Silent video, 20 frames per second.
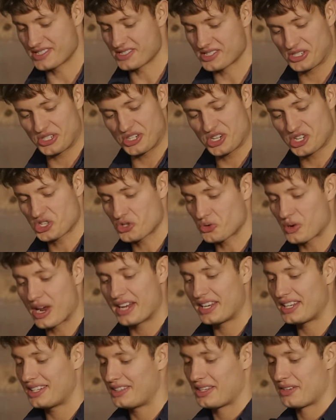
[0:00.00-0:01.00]

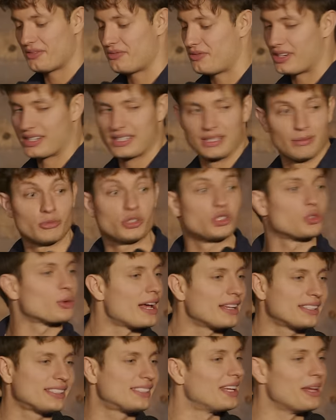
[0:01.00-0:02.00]
shredded, they fucking
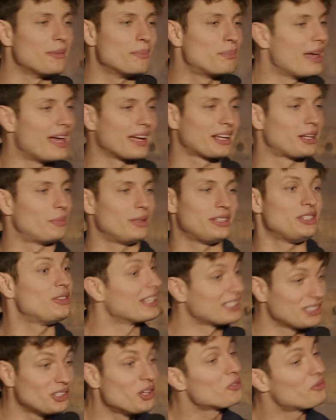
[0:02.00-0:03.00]
dress impeccably. You
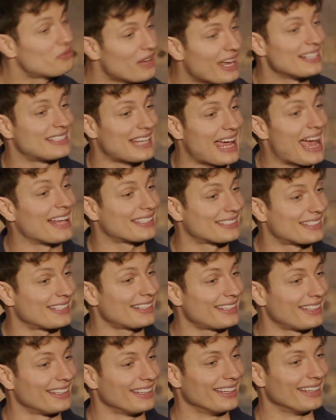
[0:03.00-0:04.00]
guys look
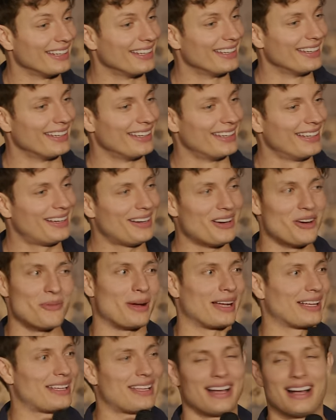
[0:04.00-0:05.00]
fantastic. Oh,
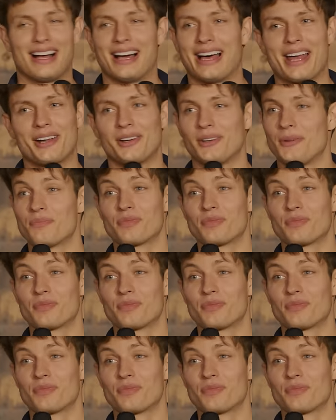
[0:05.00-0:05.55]
my God. I